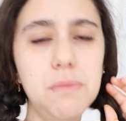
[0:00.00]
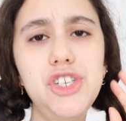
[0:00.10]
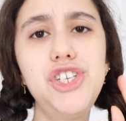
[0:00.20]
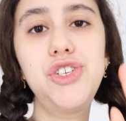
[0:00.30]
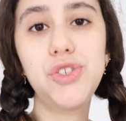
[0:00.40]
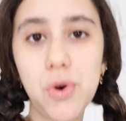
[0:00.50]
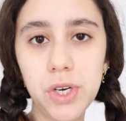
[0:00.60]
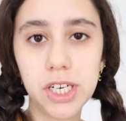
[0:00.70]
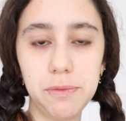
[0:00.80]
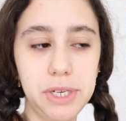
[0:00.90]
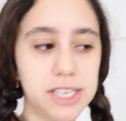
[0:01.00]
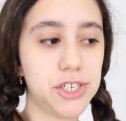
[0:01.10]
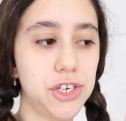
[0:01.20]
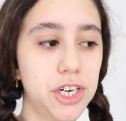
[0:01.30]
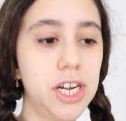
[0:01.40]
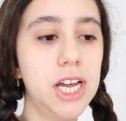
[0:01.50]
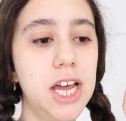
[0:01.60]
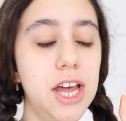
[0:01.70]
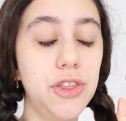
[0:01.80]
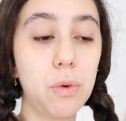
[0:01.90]
But she's so good because
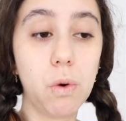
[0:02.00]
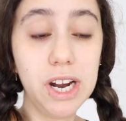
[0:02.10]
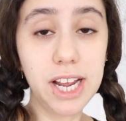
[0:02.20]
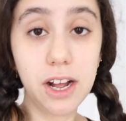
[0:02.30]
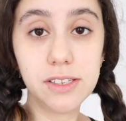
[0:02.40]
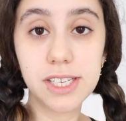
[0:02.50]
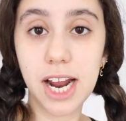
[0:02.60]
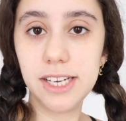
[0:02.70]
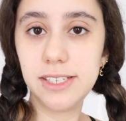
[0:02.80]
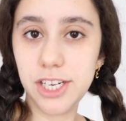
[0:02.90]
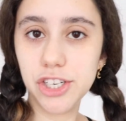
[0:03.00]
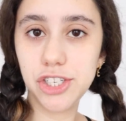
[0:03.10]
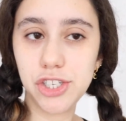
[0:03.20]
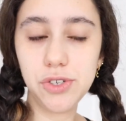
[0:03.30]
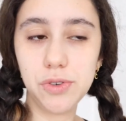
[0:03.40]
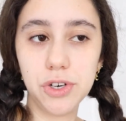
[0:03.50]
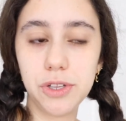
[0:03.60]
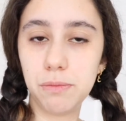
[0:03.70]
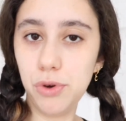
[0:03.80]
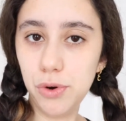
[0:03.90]
the workouts that I see her do, or
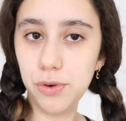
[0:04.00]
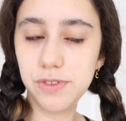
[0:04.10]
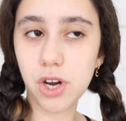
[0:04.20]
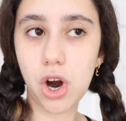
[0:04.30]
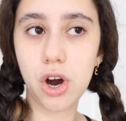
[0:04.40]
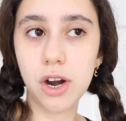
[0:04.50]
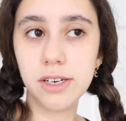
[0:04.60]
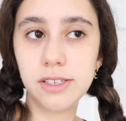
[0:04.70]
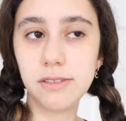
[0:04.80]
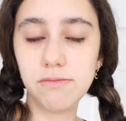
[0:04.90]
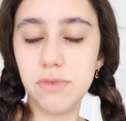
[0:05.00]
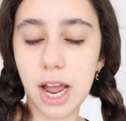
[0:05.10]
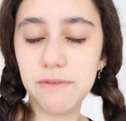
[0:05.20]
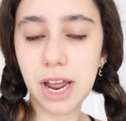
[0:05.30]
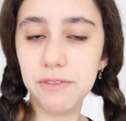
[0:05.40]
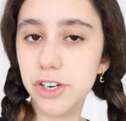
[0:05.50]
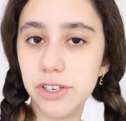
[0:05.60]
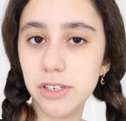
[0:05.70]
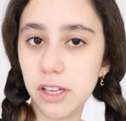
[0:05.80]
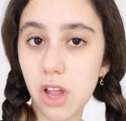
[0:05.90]
the moves, are,
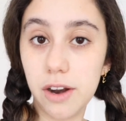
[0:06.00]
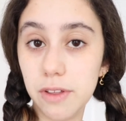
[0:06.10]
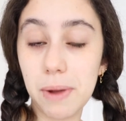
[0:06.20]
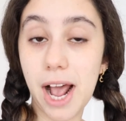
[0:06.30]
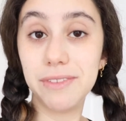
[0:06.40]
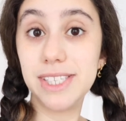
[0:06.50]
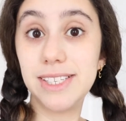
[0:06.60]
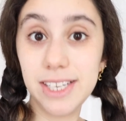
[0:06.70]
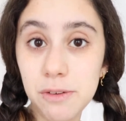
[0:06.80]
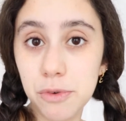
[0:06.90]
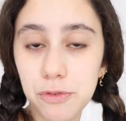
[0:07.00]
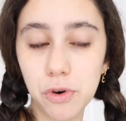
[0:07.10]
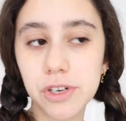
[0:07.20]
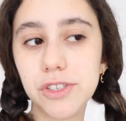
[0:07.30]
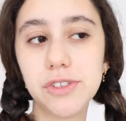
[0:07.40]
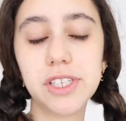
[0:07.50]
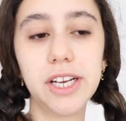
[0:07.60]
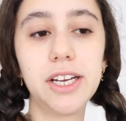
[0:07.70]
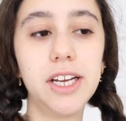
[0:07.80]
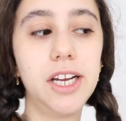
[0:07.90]
a lot of them I haven't seen before. So it's
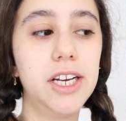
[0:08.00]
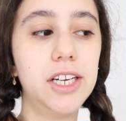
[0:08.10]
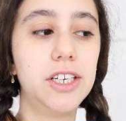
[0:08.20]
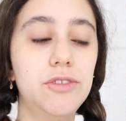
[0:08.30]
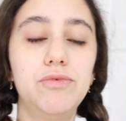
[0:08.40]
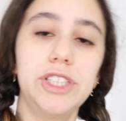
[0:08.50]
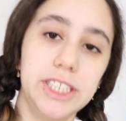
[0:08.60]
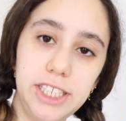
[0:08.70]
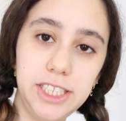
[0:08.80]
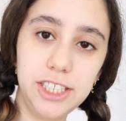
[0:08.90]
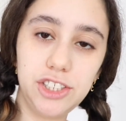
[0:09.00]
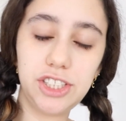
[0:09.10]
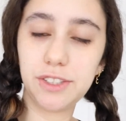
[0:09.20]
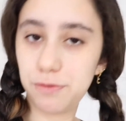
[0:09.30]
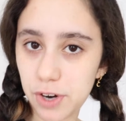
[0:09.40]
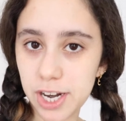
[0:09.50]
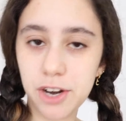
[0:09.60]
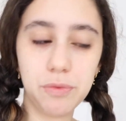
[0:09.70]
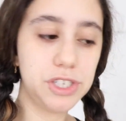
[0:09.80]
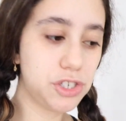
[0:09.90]
like really different,
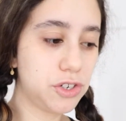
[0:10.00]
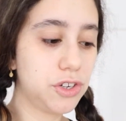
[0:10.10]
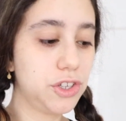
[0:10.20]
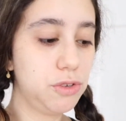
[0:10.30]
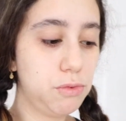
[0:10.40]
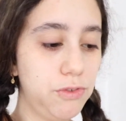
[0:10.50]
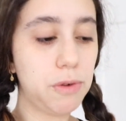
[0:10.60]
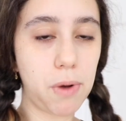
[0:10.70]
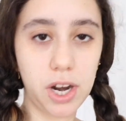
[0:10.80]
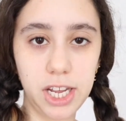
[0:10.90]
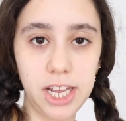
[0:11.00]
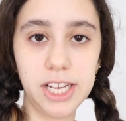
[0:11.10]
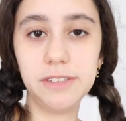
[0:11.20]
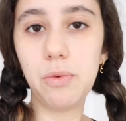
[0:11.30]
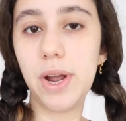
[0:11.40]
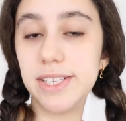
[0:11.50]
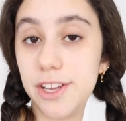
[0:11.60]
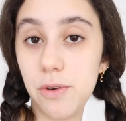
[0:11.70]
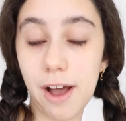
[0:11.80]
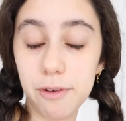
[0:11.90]
original. You move your body in ways that
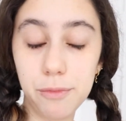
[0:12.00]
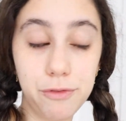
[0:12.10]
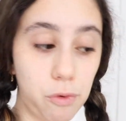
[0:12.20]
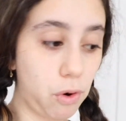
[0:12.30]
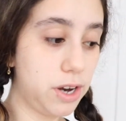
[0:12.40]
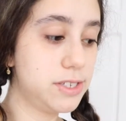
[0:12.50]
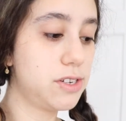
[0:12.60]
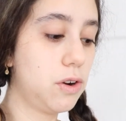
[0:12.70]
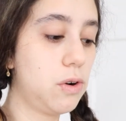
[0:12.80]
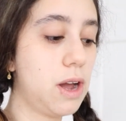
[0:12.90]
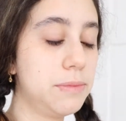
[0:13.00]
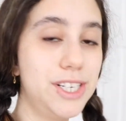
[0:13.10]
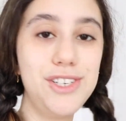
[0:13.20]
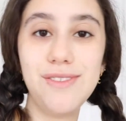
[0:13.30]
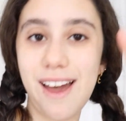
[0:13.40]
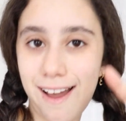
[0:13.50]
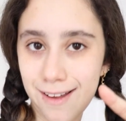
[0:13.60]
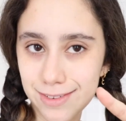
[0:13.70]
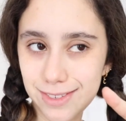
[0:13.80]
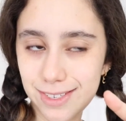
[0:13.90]
you haven't before. So I'm gonna do
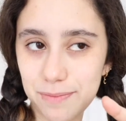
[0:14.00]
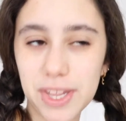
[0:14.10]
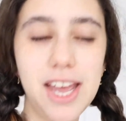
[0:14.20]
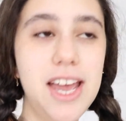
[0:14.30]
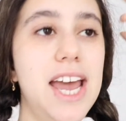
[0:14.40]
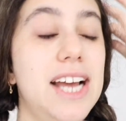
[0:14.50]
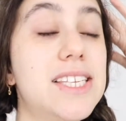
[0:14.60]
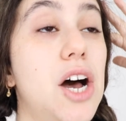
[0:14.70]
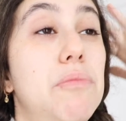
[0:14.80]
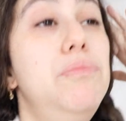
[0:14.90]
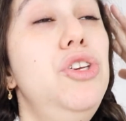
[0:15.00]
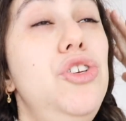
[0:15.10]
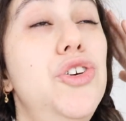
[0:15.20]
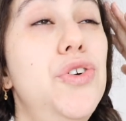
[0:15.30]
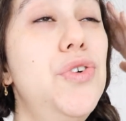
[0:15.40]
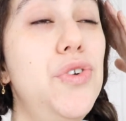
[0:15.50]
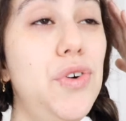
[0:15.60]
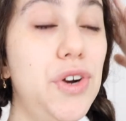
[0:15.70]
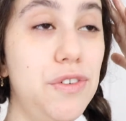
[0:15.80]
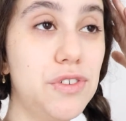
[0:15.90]
that. It's a
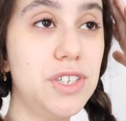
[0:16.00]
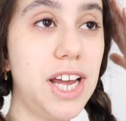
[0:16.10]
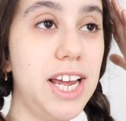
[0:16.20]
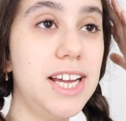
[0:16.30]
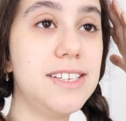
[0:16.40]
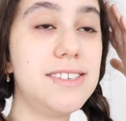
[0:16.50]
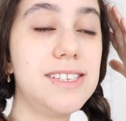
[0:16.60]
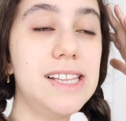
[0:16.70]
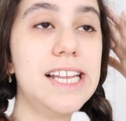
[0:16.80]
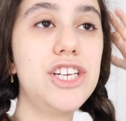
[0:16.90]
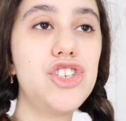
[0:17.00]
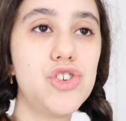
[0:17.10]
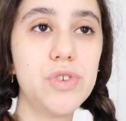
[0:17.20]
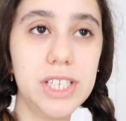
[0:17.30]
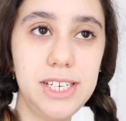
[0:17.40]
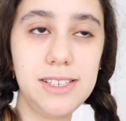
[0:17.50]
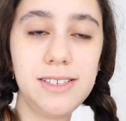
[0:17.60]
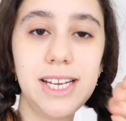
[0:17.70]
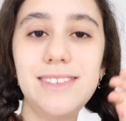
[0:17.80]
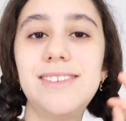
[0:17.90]
beautiful day. It's literally,
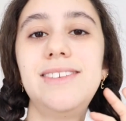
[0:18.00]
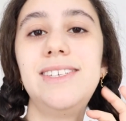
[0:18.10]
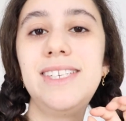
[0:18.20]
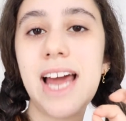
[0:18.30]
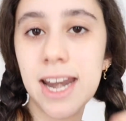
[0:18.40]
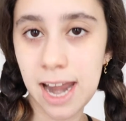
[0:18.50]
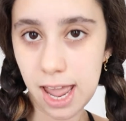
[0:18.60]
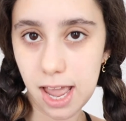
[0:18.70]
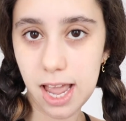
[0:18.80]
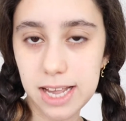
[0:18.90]
it's stunning.